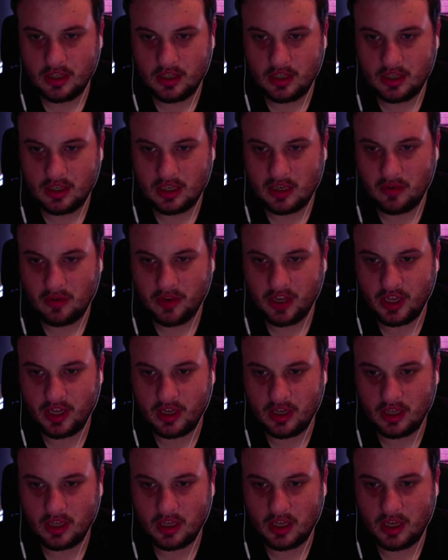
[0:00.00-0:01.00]
how we can
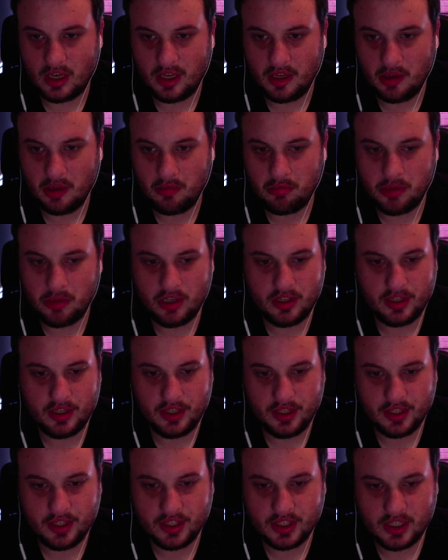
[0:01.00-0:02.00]
align the button
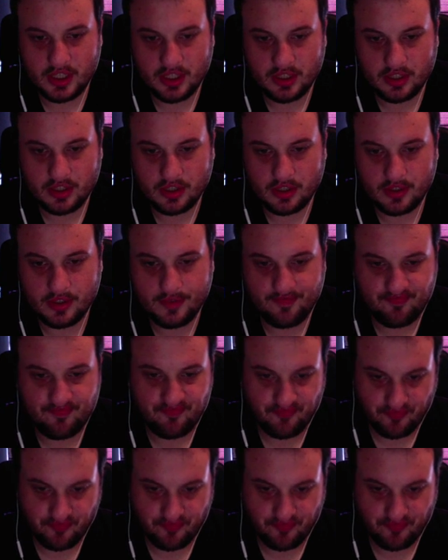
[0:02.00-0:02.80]
in the center.